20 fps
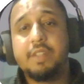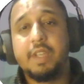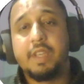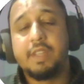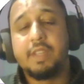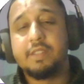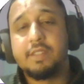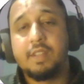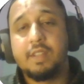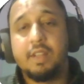They
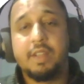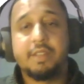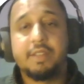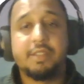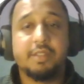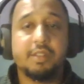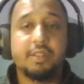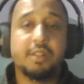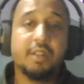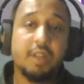can
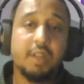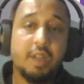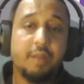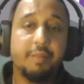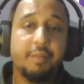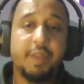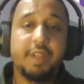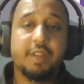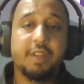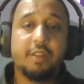select a
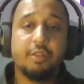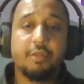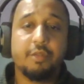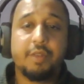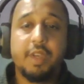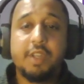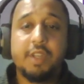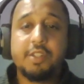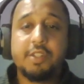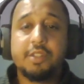meeting
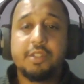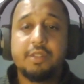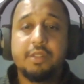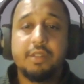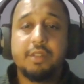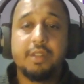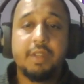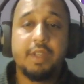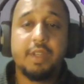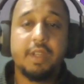location
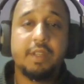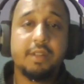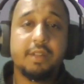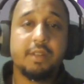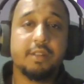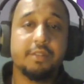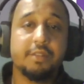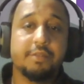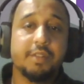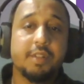and
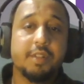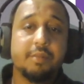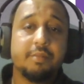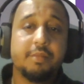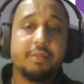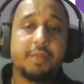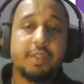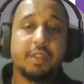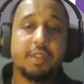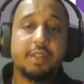confirm
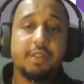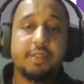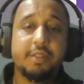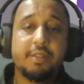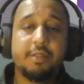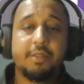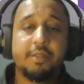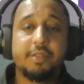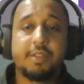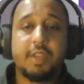the
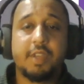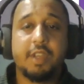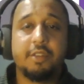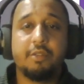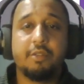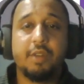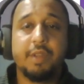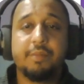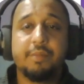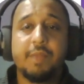
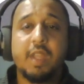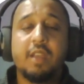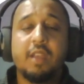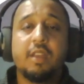scheduling.